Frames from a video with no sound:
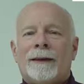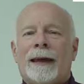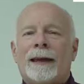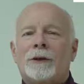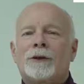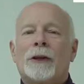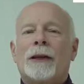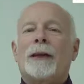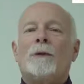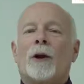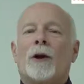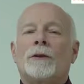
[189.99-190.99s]
and here's the key
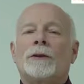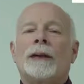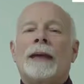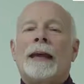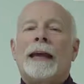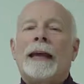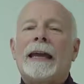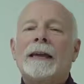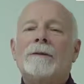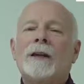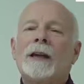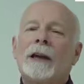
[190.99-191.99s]
words,
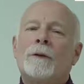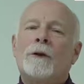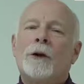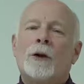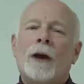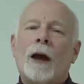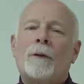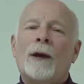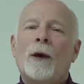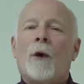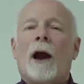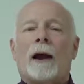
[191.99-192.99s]
even if you're not
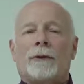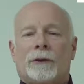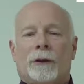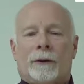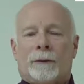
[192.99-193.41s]
required to,